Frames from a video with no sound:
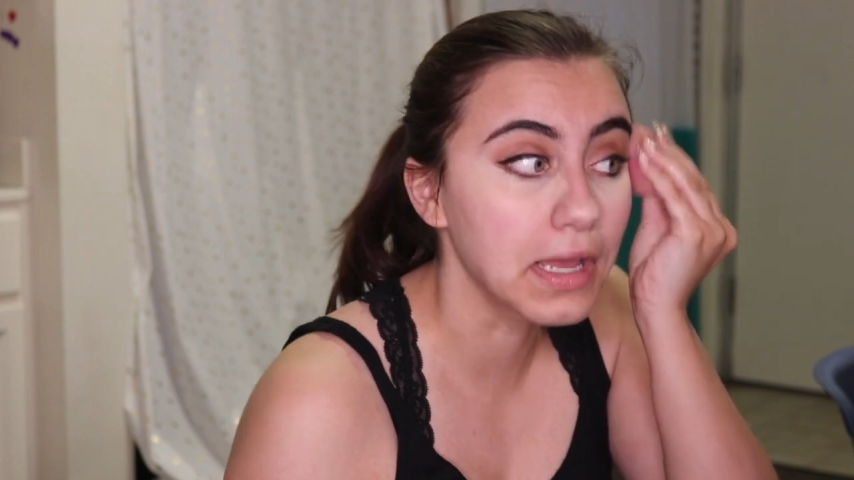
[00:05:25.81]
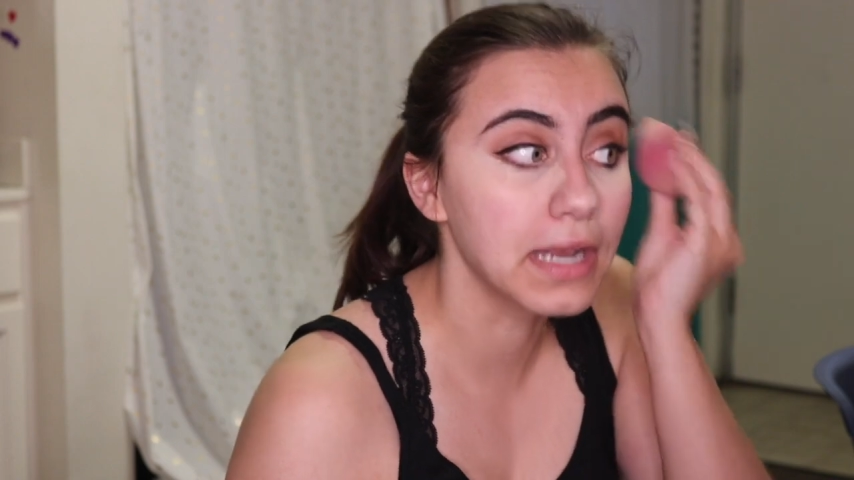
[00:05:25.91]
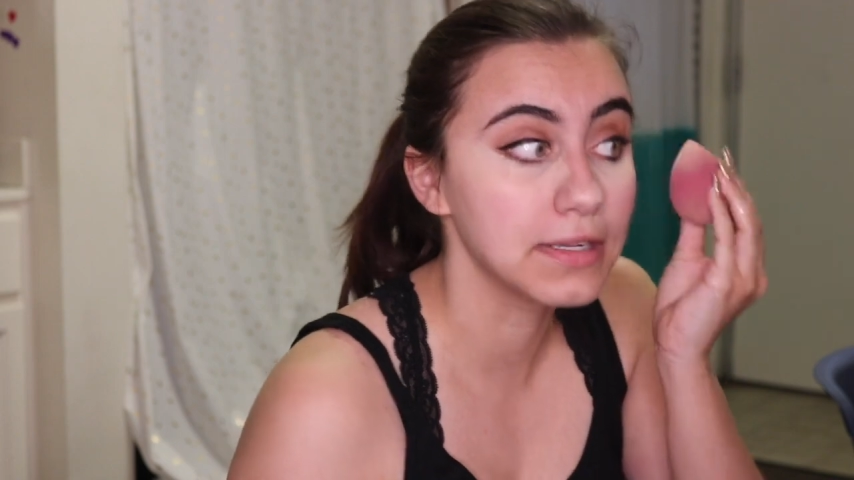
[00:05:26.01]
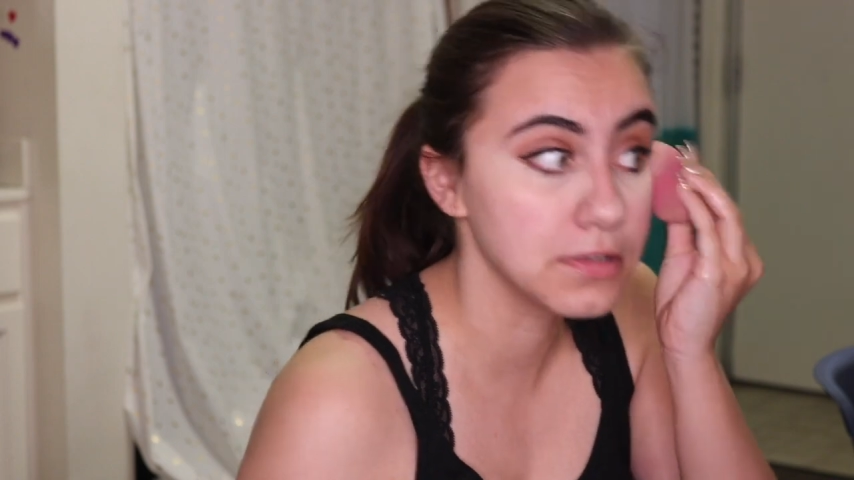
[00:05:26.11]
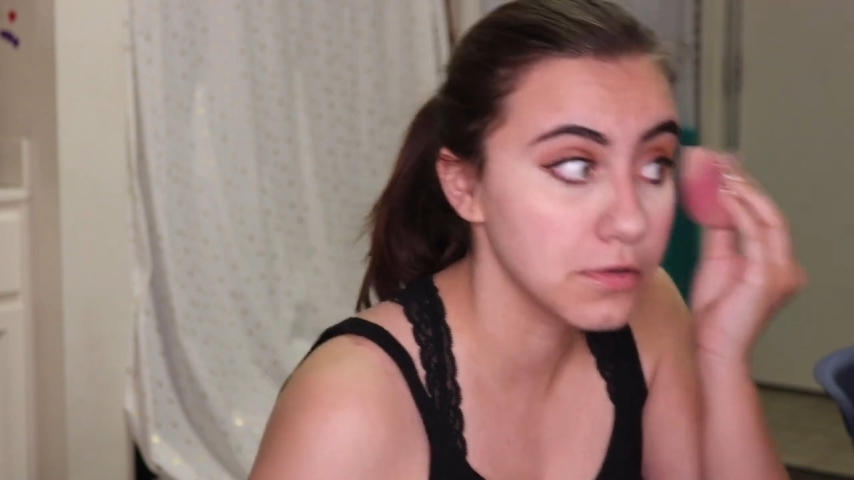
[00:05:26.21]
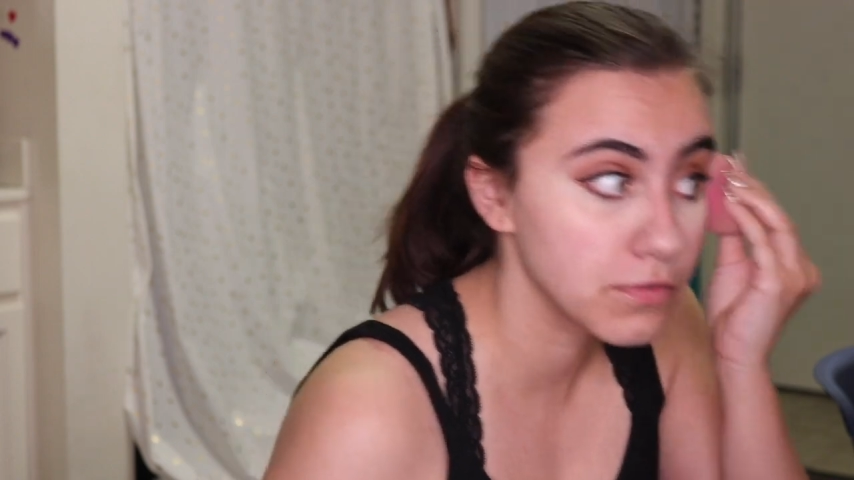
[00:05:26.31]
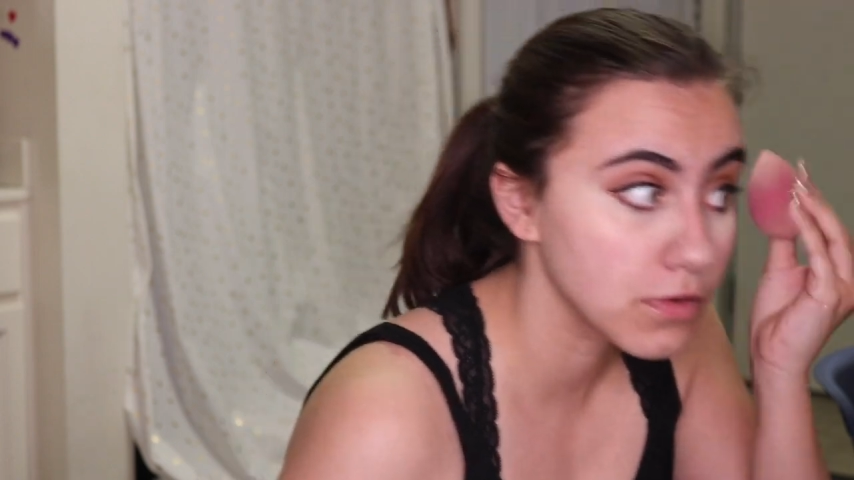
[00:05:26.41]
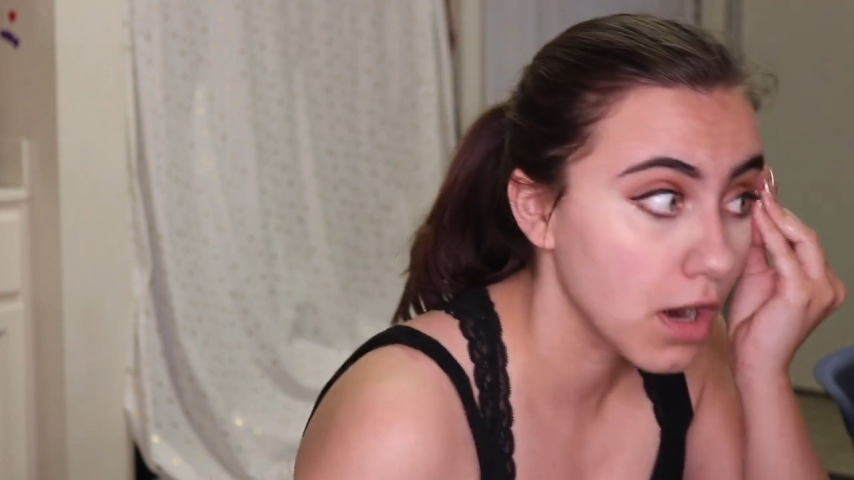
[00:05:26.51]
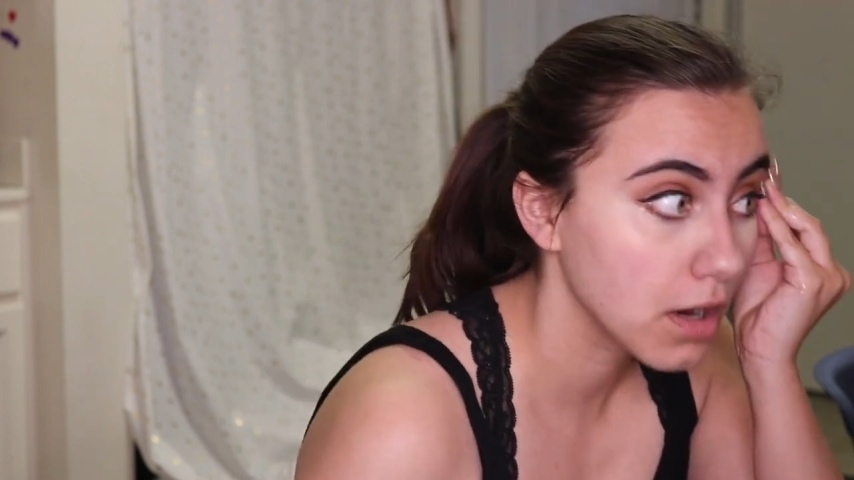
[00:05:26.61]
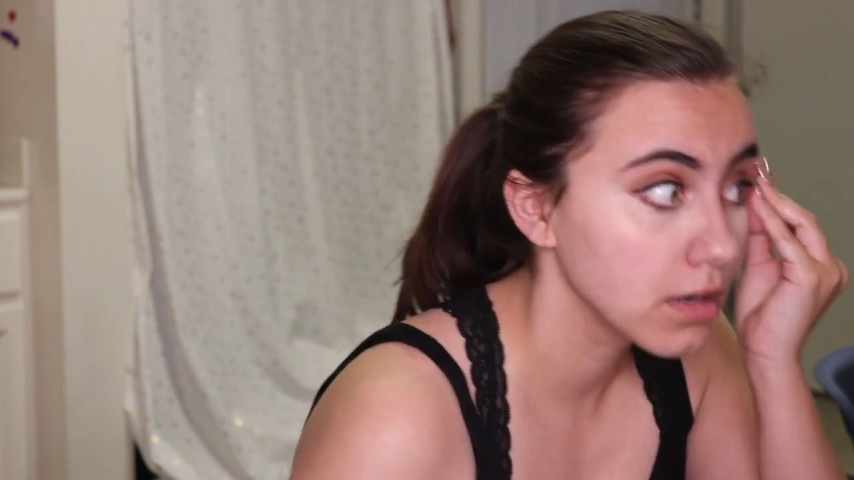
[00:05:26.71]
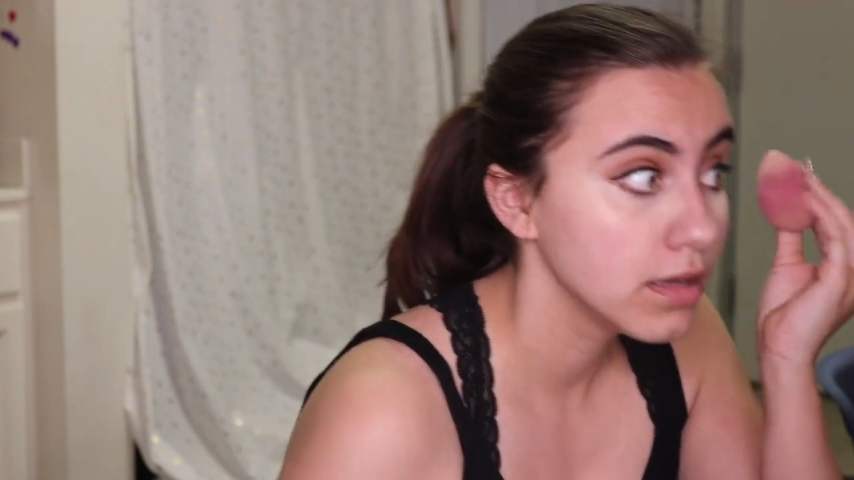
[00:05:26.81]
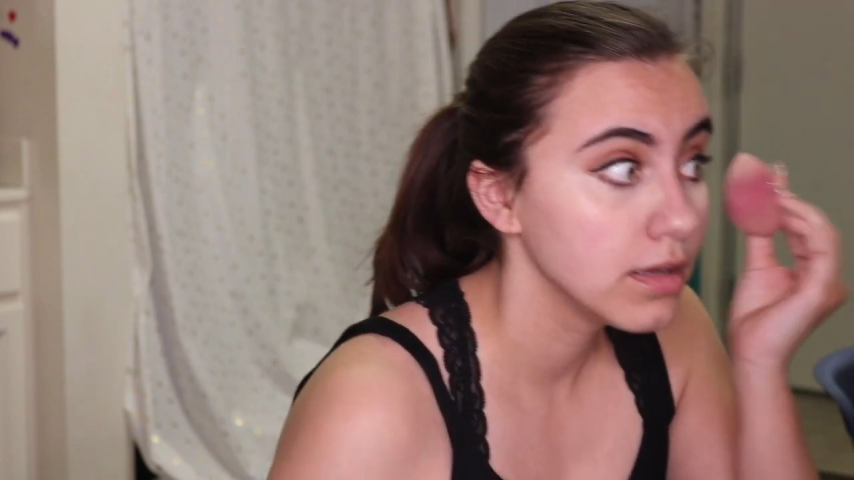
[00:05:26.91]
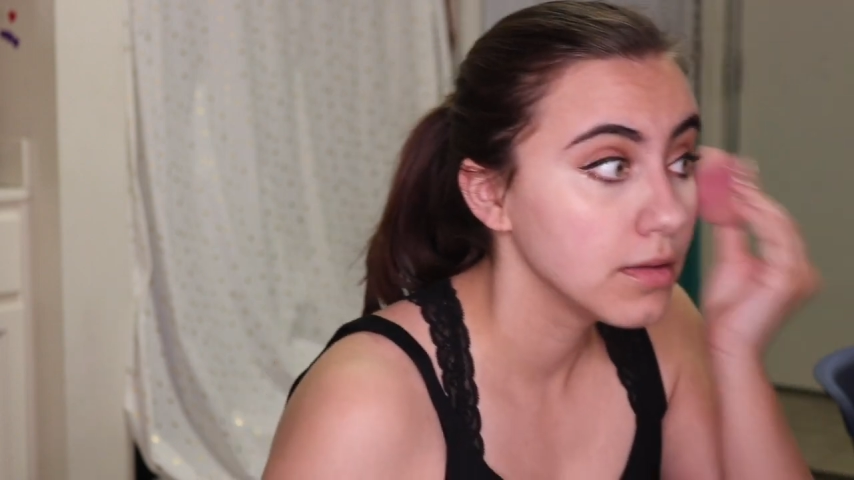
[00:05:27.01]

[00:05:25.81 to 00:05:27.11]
gonna do for our